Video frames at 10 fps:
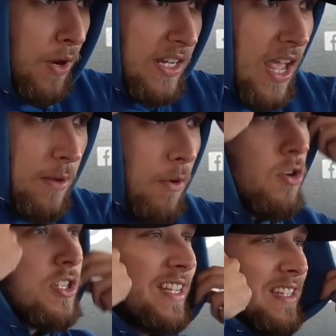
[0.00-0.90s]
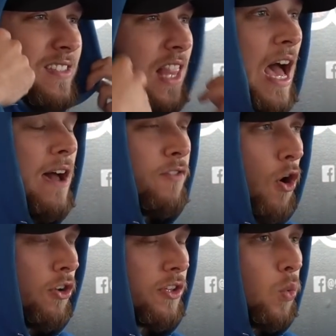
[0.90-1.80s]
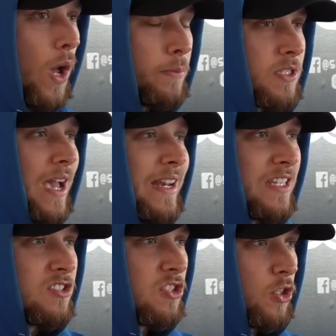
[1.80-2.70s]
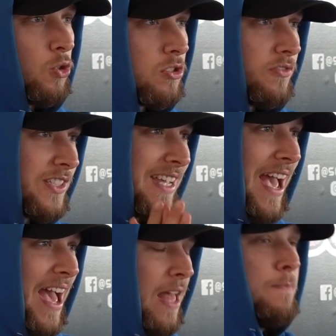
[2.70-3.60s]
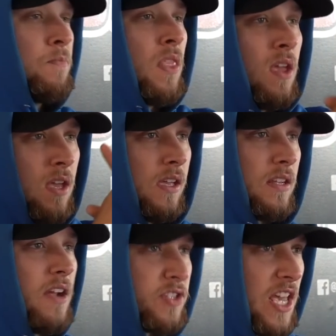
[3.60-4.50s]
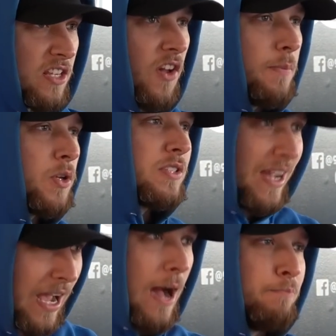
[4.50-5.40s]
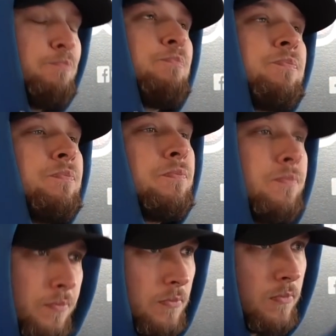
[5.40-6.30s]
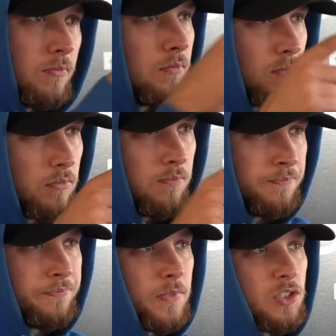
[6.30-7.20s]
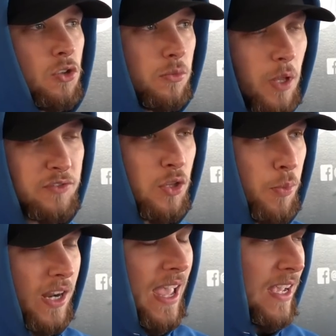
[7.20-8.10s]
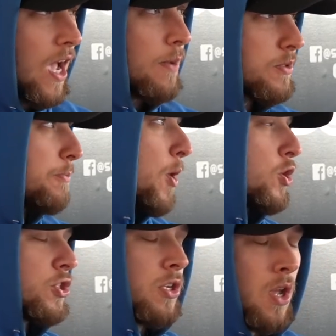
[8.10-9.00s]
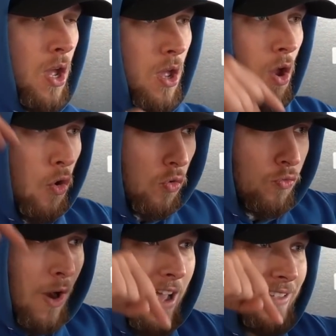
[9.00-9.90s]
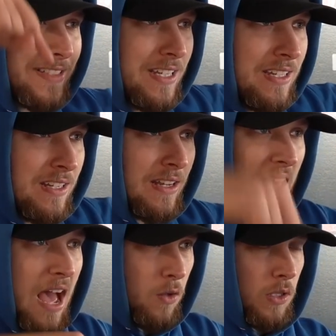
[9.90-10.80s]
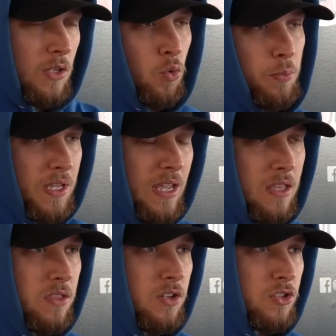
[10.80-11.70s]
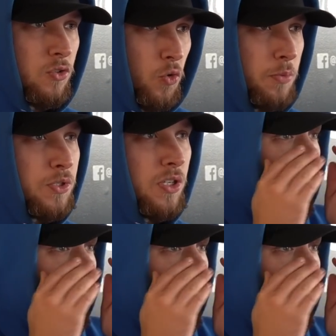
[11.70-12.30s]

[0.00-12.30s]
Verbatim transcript: Bread Gang merch is live on the website. Exclusively at neversatisfiedbuilds.com. Show some love to the Bread Gang. Cop some merch right now. Link will be in the description.